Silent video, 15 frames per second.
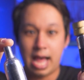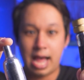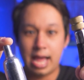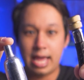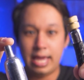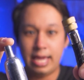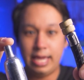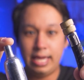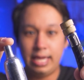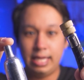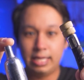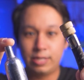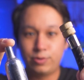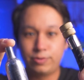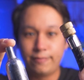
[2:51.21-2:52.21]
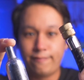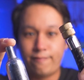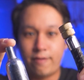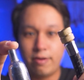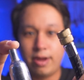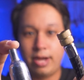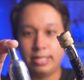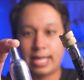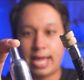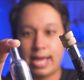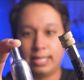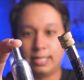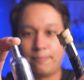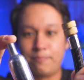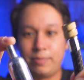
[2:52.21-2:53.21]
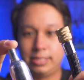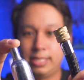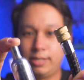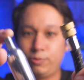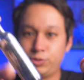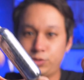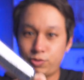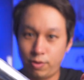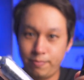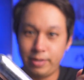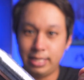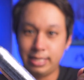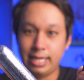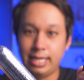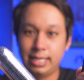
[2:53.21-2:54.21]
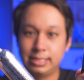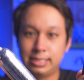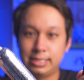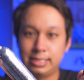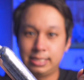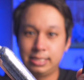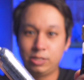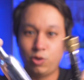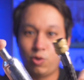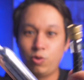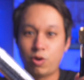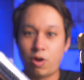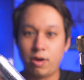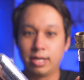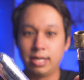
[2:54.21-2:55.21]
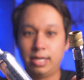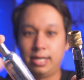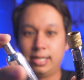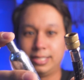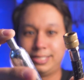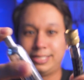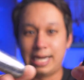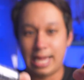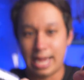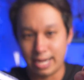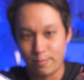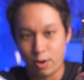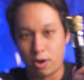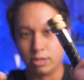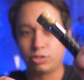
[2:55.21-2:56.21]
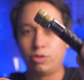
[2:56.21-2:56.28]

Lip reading: I found out that the person who sold me this no longer sell it anymore.